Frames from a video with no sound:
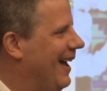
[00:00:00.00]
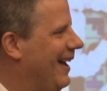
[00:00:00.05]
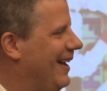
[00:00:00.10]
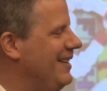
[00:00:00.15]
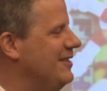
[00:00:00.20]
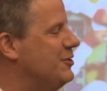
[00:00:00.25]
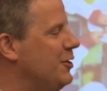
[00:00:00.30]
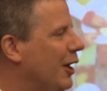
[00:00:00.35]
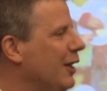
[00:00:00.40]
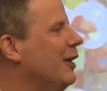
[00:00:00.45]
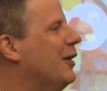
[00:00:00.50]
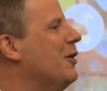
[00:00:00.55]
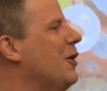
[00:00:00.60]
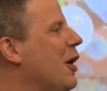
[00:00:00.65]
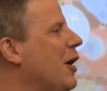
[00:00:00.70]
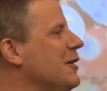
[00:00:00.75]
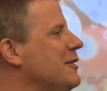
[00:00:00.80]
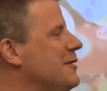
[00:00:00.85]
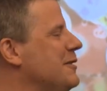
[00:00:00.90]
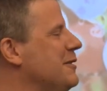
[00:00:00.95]
it's all
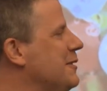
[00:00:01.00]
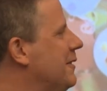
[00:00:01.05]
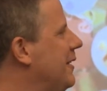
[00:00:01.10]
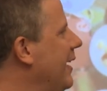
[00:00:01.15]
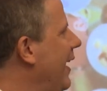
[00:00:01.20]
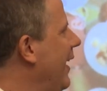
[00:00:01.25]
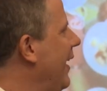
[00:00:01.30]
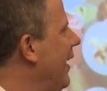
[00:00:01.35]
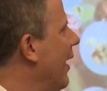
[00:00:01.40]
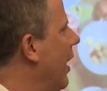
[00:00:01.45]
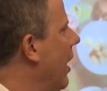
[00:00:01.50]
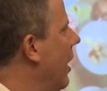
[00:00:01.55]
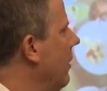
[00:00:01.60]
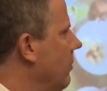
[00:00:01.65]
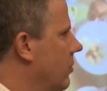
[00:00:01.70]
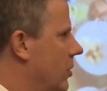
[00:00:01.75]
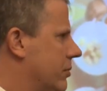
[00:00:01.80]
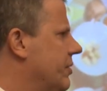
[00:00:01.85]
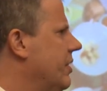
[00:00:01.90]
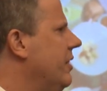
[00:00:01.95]
across the
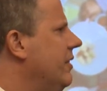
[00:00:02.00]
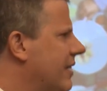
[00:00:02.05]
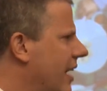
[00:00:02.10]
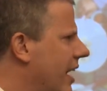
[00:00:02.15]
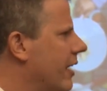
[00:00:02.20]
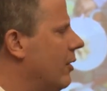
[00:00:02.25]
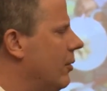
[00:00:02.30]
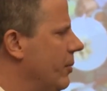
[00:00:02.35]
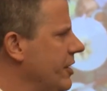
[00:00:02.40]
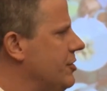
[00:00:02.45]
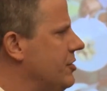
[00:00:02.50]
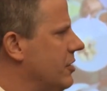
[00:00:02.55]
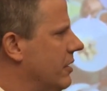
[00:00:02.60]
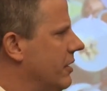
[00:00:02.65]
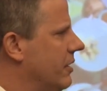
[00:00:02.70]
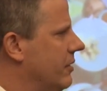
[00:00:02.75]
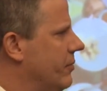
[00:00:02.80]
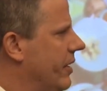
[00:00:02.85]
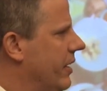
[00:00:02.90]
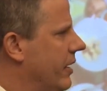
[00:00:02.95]
entire region,
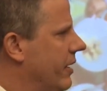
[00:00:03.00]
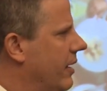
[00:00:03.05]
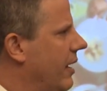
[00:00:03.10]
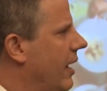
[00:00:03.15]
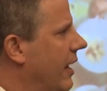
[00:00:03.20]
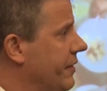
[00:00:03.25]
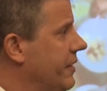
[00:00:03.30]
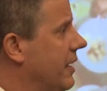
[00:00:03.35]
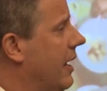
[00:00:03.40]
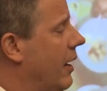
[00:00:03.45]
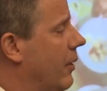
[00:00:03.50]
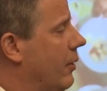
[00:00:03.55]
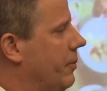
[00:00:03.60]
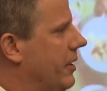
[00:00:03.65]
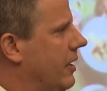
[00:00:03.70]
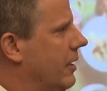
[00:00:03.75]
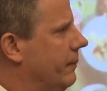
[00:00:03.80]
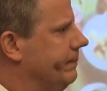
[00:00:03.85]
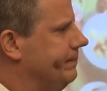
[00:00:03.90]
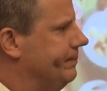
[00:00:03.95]
really, and the
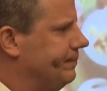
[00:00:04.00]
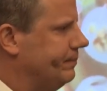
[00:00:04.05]
Caribbean.